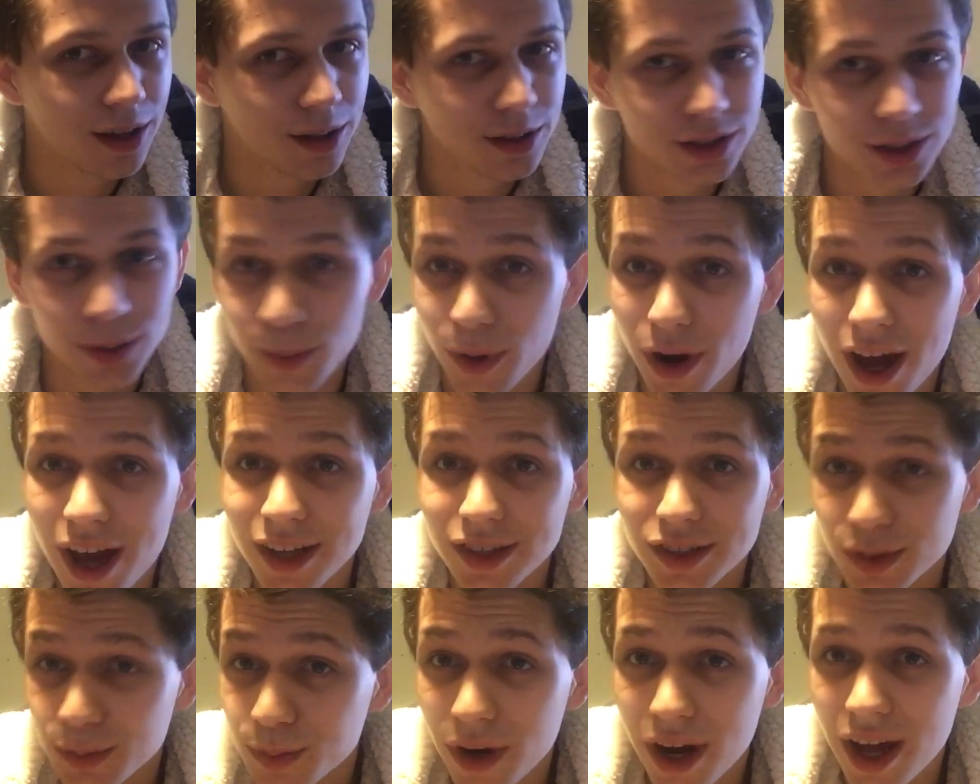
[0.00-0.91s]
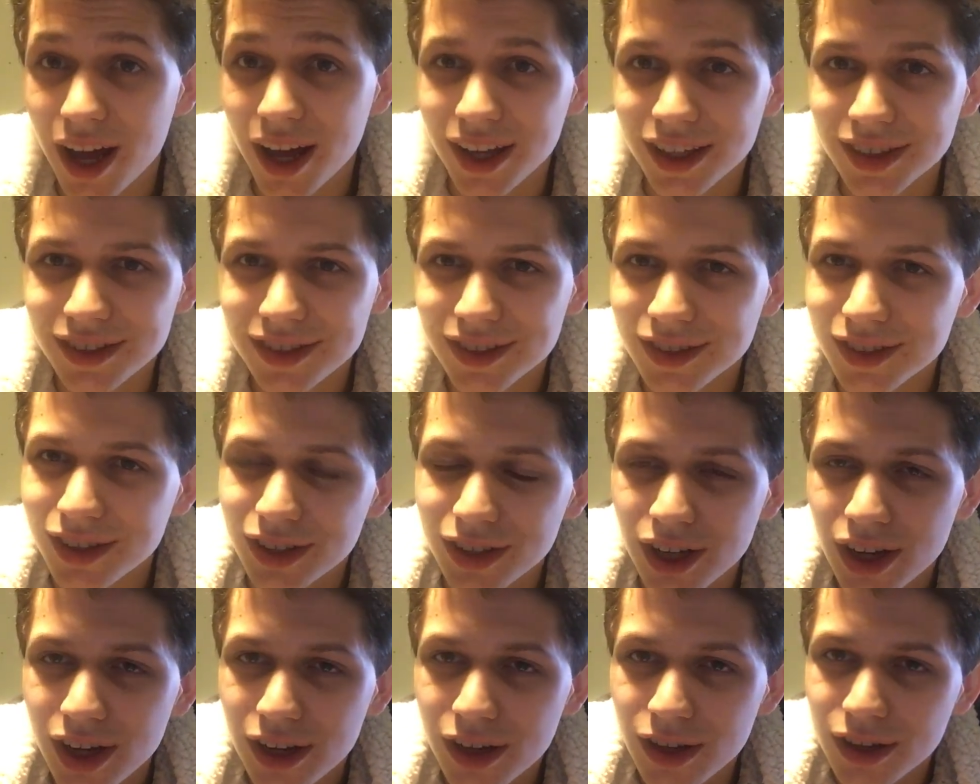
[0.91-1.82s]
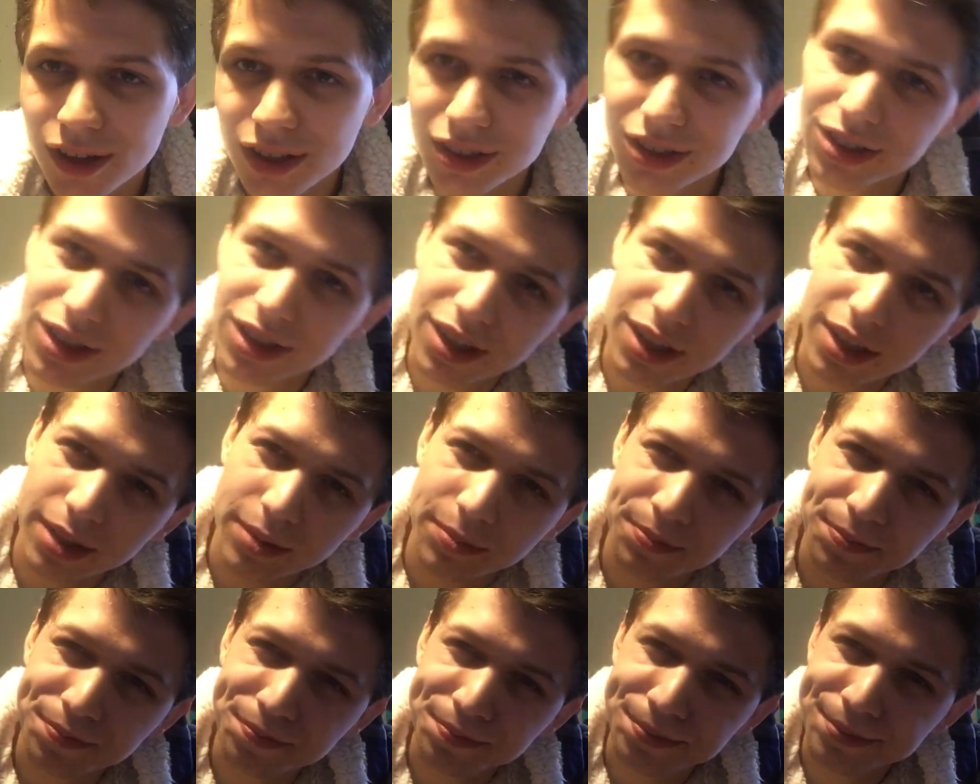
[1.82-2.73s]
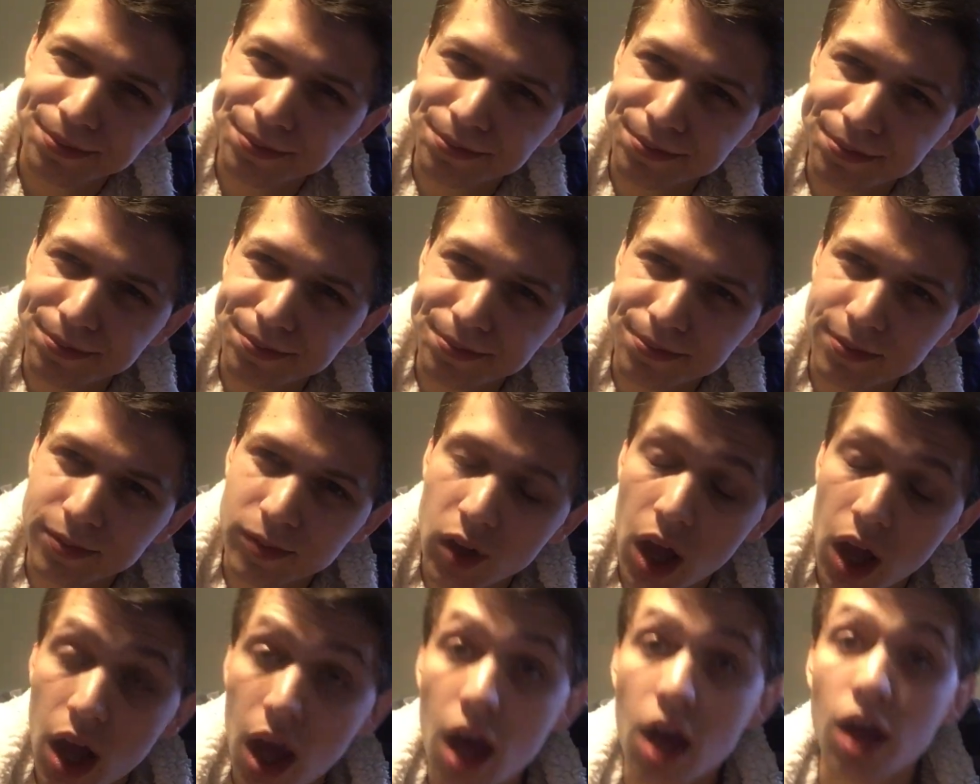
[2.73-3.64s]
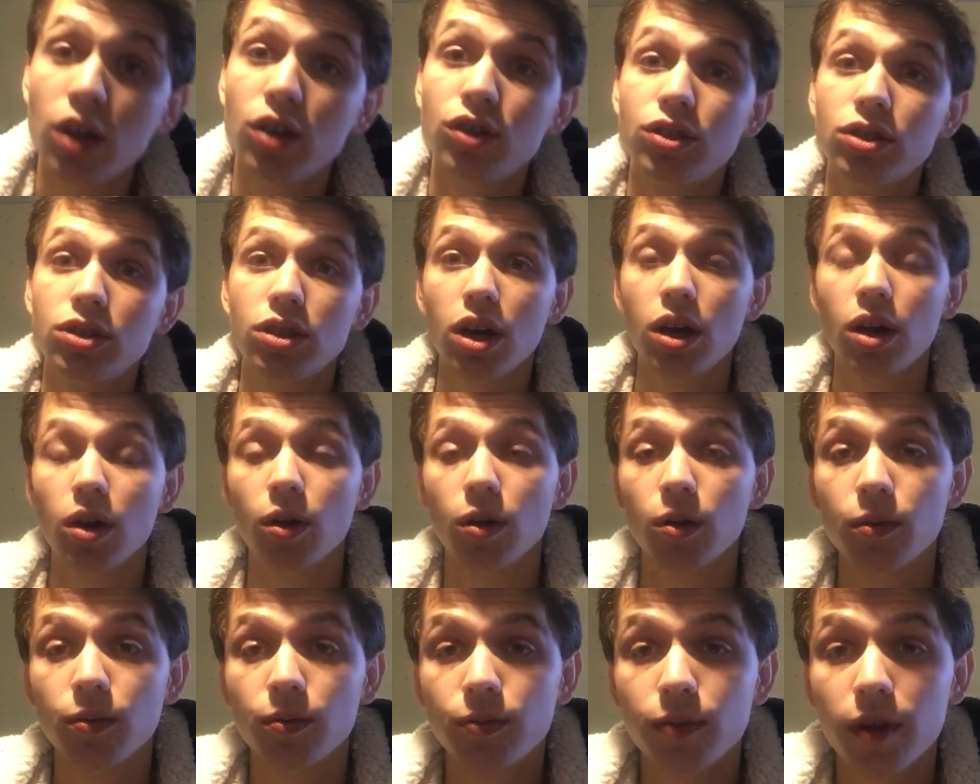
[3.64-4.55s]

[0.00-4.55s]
surprise, surprise, they're not all the same. So,